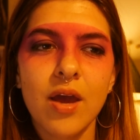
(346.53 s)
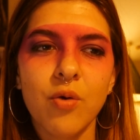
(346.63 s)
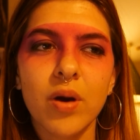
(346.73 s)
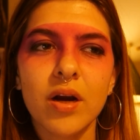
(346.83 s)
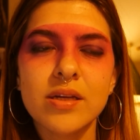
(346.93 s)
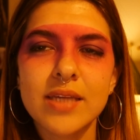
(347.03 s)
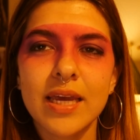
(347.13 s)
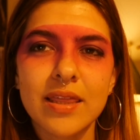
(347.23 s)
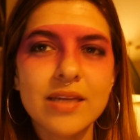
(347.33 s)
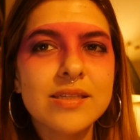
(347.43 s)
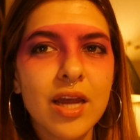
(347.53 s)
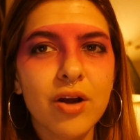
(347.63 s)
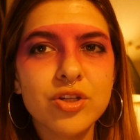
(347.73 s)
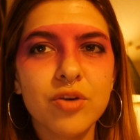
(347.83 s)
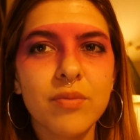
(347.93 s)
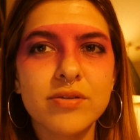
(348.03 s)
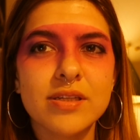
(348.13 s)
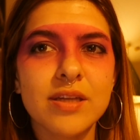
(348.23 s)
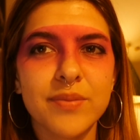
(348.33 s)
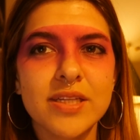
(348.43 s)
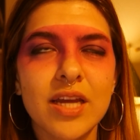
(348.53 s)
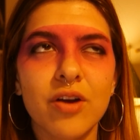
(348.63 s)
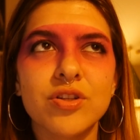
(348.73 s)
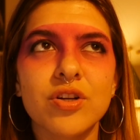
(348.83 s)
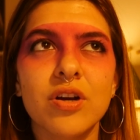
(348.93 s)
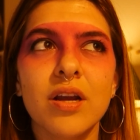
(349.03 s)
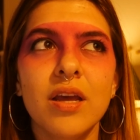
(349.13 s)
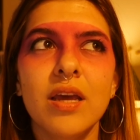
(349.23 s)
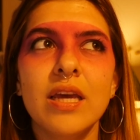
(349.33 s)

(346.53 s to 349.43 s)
Whereas like this character, Moses Sumney's character,